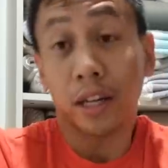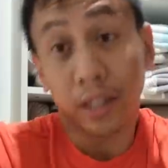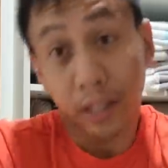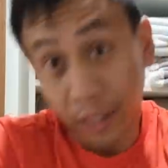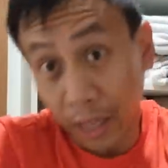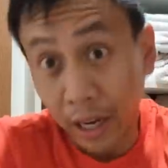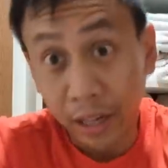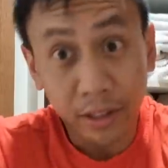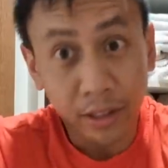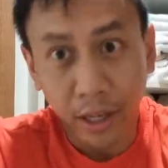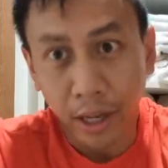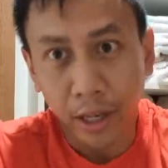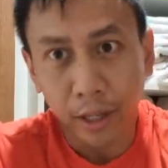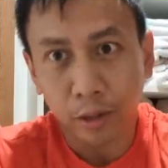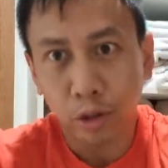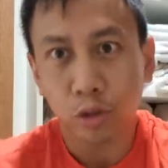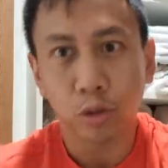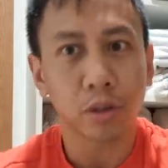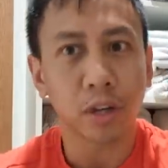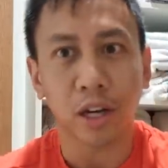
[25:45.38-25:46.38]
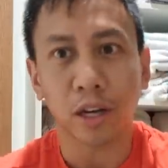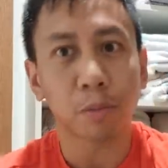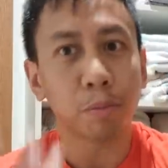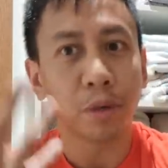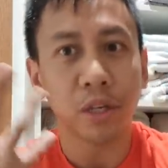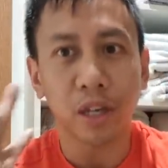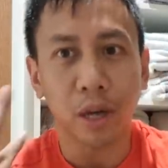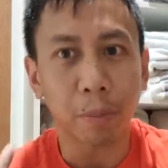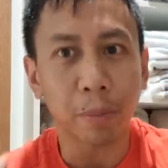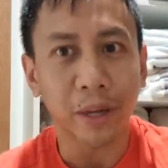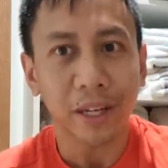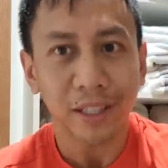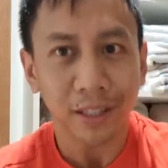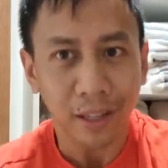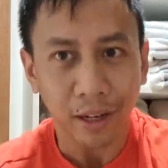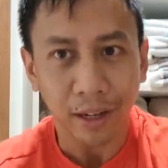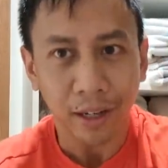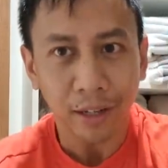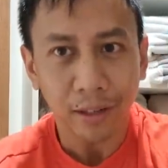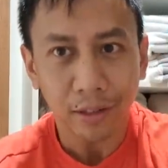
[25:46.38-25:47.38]
Uh, again, you gotta be up at
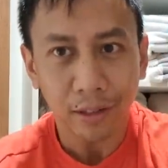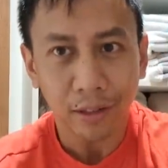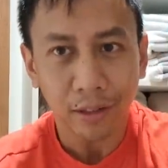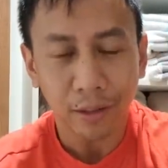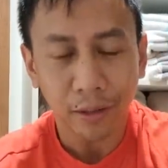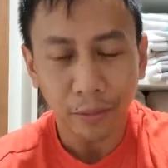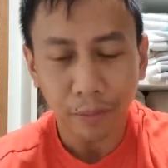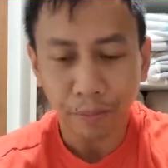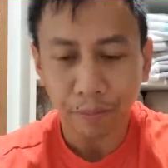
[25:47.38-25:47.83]
night